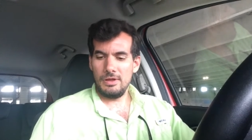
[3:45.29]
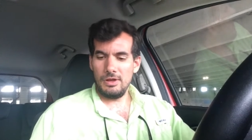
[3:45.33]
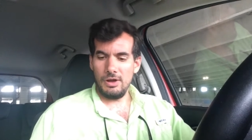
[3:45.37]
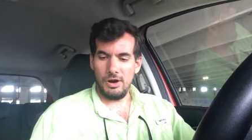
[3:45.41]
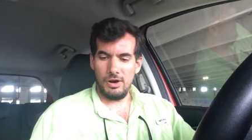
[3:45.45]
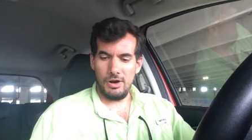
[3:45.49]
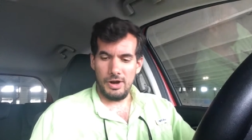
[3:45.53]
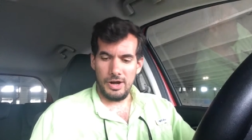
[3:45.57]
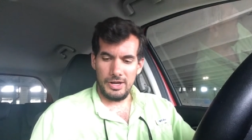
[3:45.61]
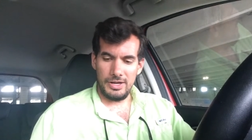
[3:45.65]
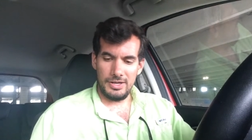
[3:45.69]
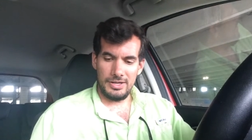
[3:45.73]

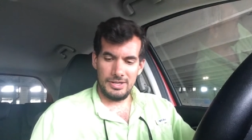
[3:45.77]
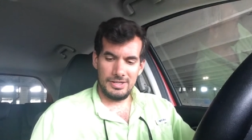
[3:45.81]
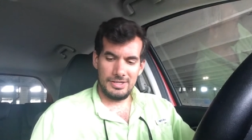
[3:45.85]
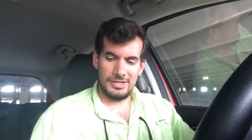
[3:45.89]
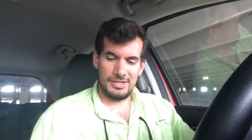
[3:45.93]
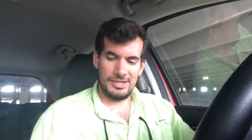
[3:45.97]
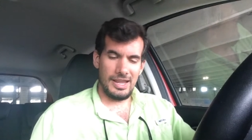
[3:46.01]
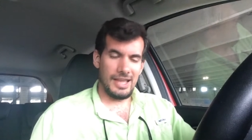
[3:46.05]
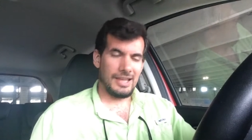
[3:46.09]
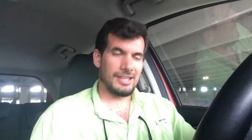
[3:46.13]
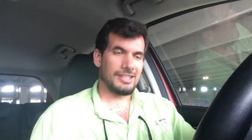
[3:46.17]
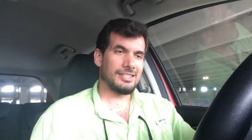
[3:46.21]
All right,
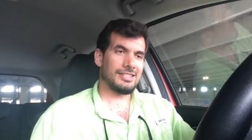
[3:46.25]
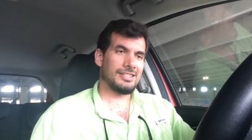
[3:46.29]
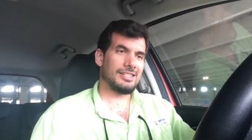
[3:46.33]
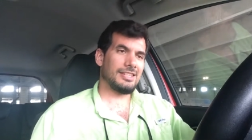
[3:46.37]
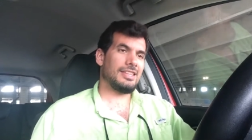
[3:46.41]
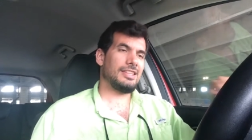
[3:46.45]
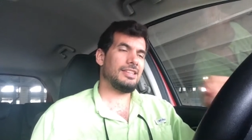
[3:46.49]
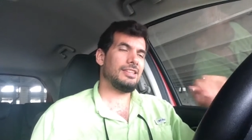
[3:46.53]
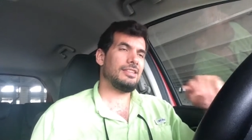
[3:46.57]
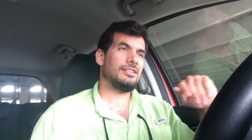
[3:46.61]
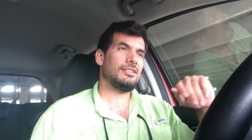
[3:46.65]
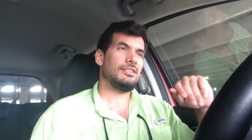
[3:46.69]
next
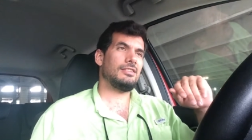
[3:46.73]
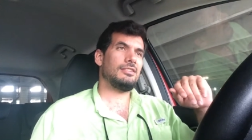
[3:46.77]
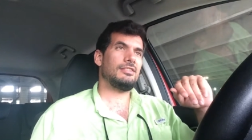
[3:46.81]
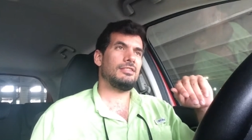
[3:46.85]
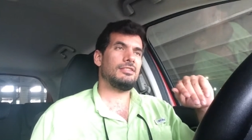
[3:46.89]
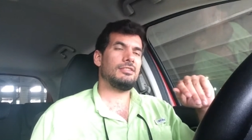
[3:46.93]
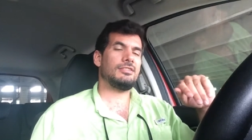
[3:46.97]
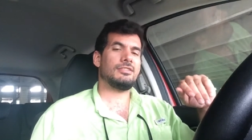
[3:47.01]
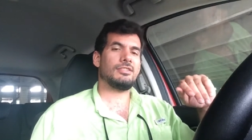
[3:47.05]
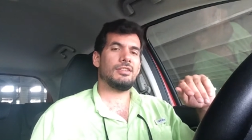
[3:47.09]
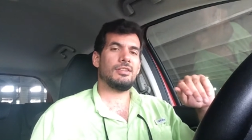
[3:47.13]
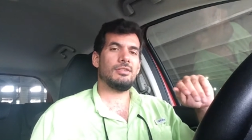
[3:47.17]

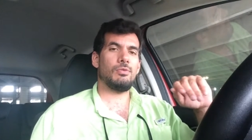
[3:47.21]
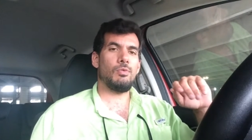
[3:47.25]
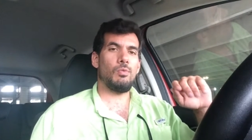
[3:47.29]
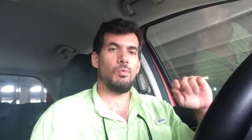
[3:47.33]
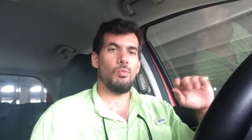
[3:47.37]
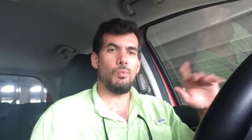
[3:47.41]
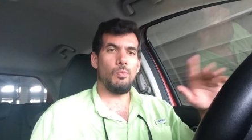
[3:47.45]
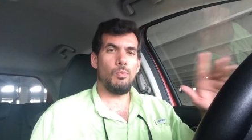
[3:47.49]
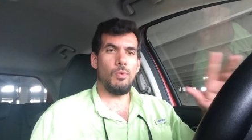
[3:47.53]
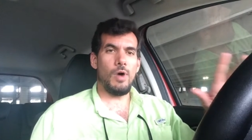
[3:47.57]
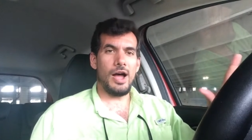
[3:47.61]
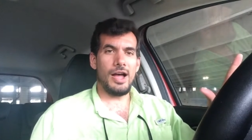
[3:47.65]
is
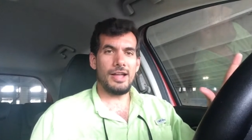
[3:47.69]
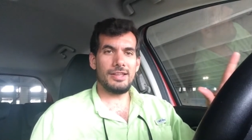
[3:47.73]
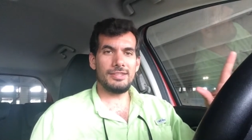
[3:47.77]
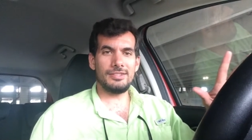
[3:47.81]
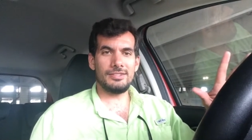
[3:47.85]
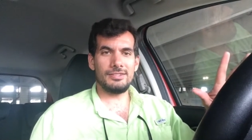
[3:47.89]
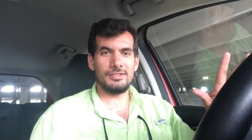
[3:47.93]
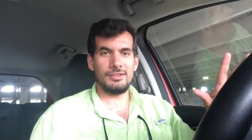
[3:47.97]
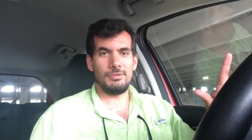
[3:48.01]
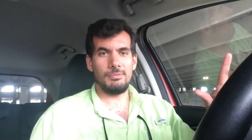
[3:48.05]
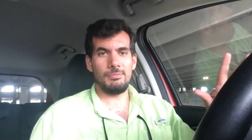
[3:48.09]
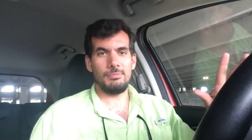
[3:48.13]

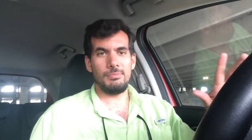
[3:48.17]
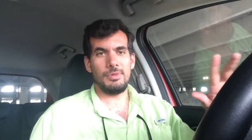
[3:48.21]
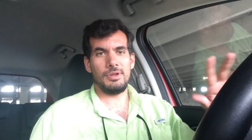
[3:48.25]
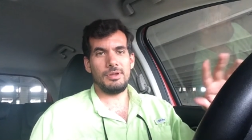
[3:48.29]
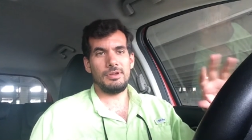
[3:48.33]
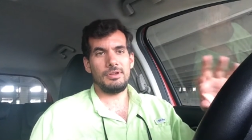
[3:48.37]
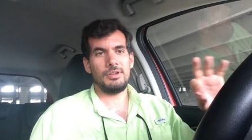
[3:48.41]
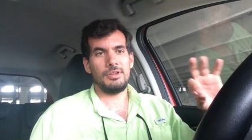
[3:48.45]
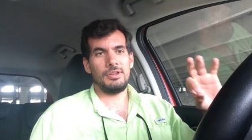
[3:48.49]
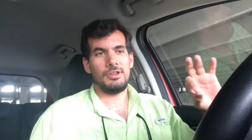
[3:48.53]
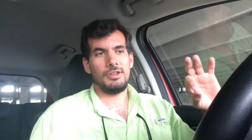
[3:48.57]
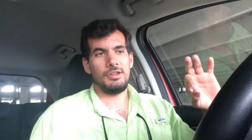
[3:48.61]
Wadsm.
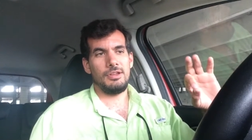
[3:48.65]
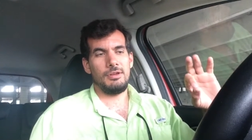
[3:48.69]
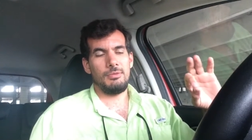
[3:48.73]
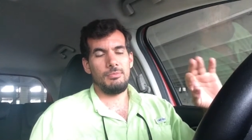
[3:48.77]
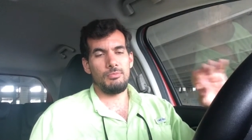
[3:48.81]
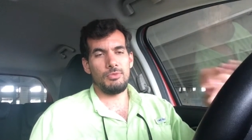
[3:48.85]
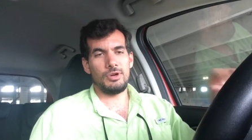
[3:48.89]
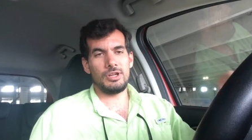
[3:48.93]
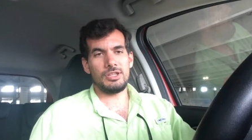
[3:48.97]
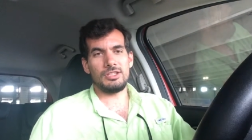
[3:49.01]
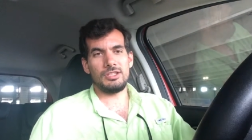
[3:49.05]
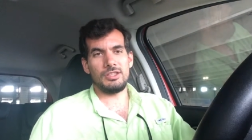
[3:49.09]

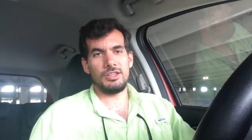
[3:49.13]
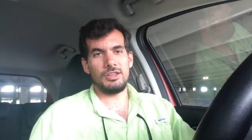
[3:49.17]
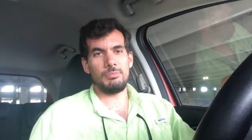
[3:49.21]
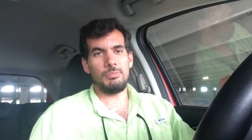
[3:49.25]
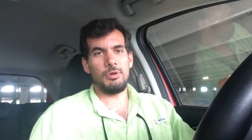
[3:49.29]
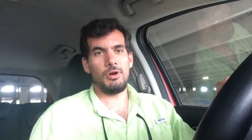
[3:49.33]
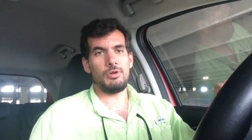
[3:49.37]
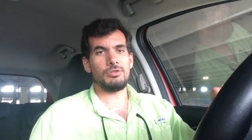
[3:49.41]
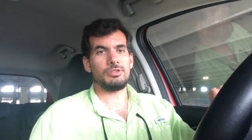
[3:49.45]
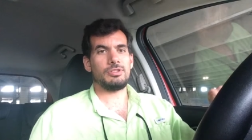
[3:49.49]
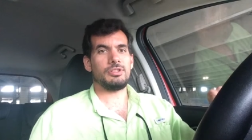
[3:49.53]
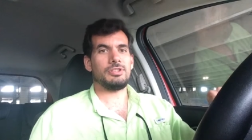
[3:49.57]
Recently
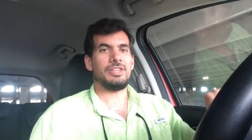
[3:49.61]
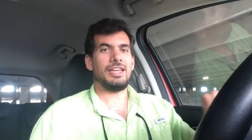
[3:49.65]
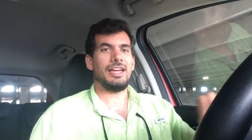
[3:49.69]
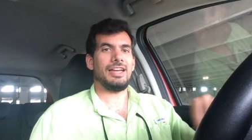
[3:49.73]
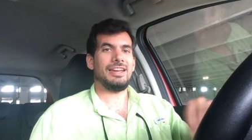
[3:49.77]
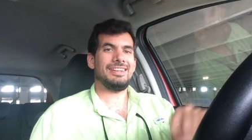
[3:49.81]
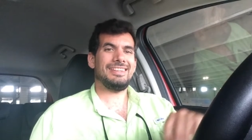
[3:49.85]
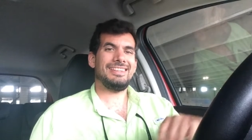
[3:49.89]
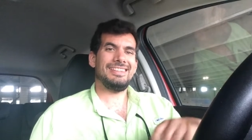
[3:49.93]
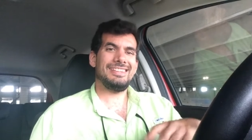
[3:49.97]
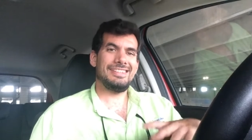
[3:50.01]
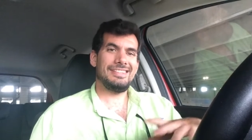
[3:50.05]
posted
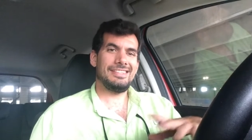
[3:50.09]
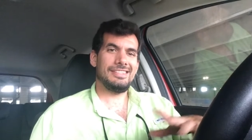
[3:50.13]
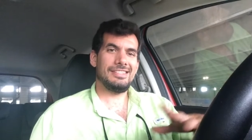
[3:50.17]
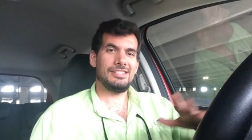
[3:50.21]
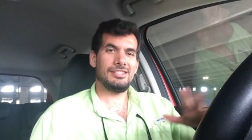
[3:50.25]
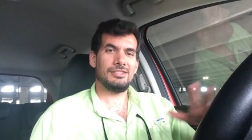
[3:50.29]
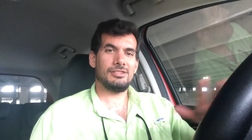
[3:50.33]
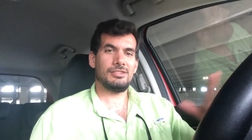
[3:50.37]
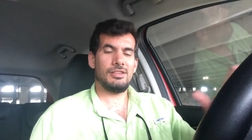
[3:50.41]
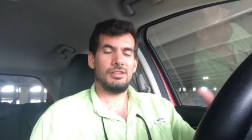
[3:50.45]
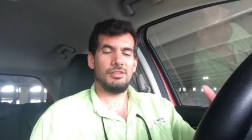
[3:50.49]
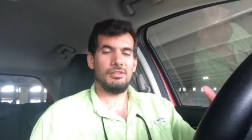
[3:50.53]
that
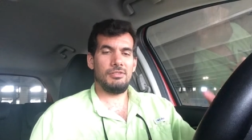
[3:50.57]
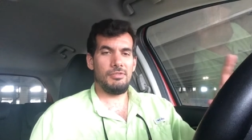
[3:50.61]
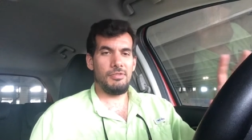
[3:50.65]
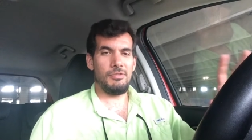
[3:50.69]
he's